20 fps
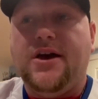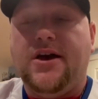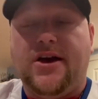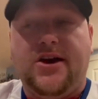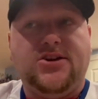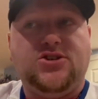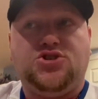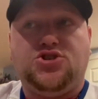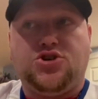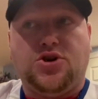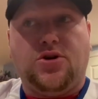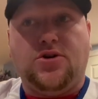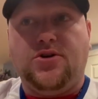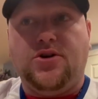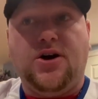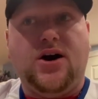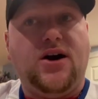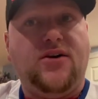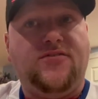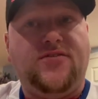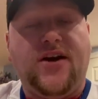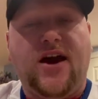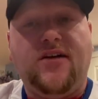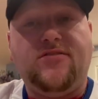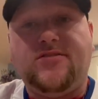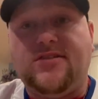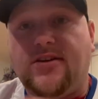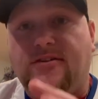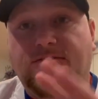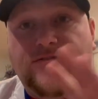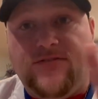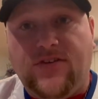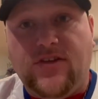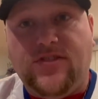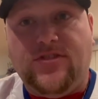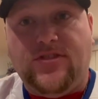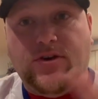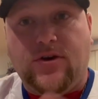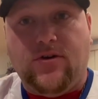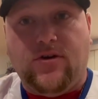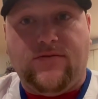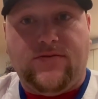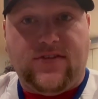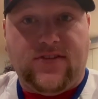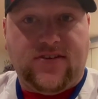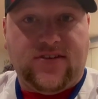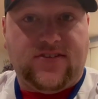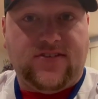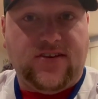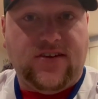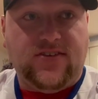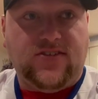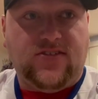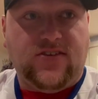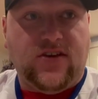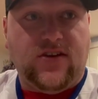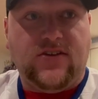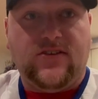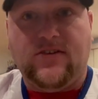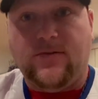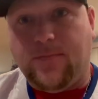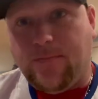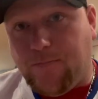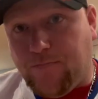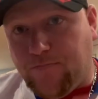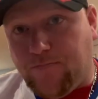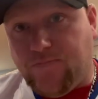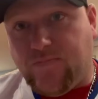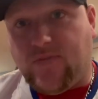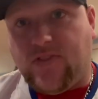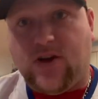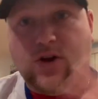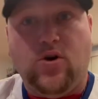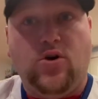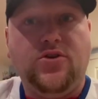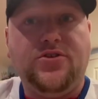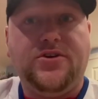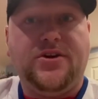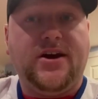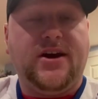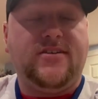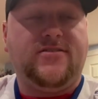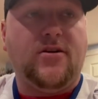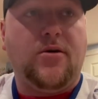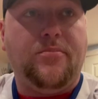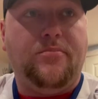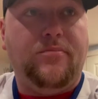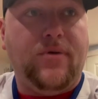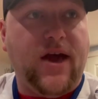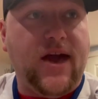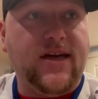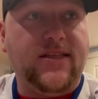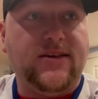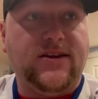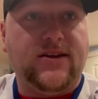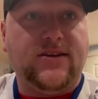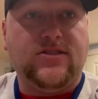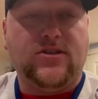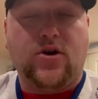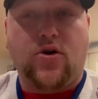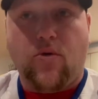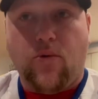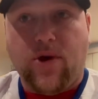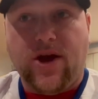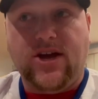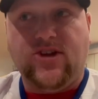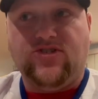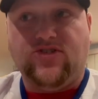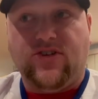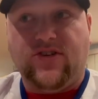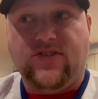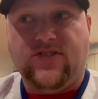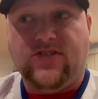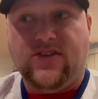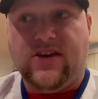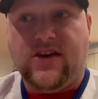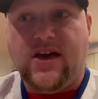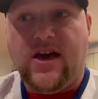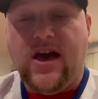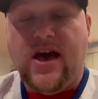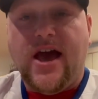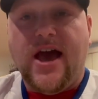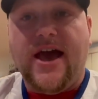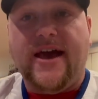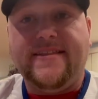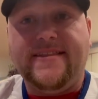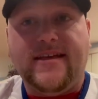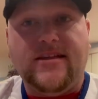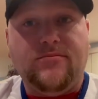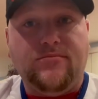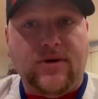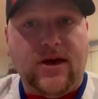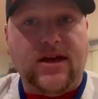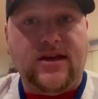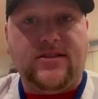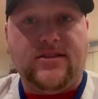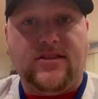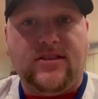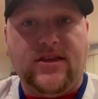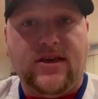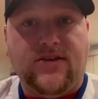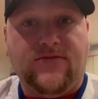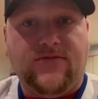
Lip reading: And sure enough, after the fifth year of its existence, the Golden Knights abandoned the gray jersey and then made the